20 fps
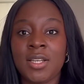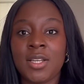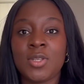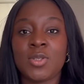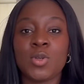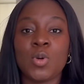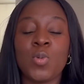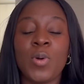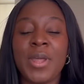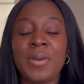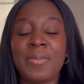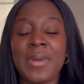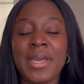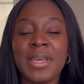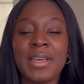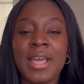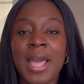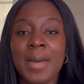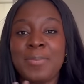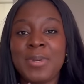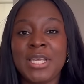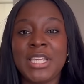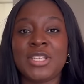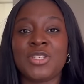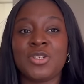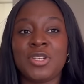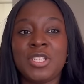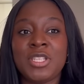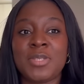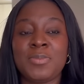So when my
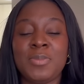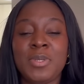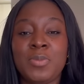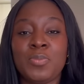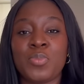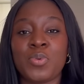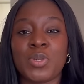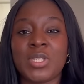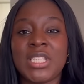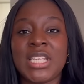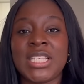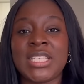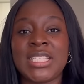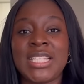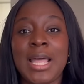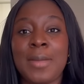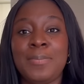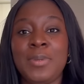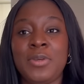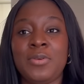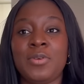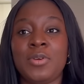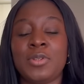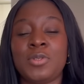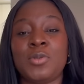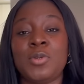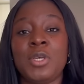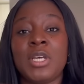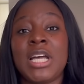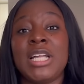application is being processed, that period,
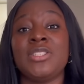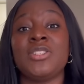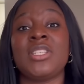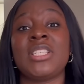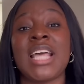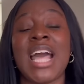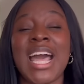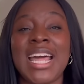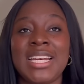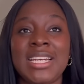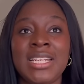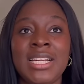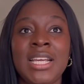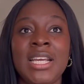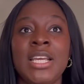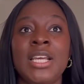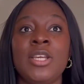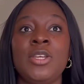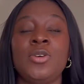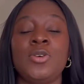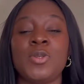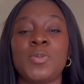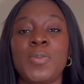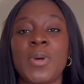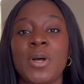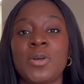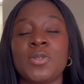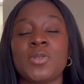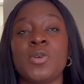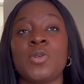so you can just add your spouse.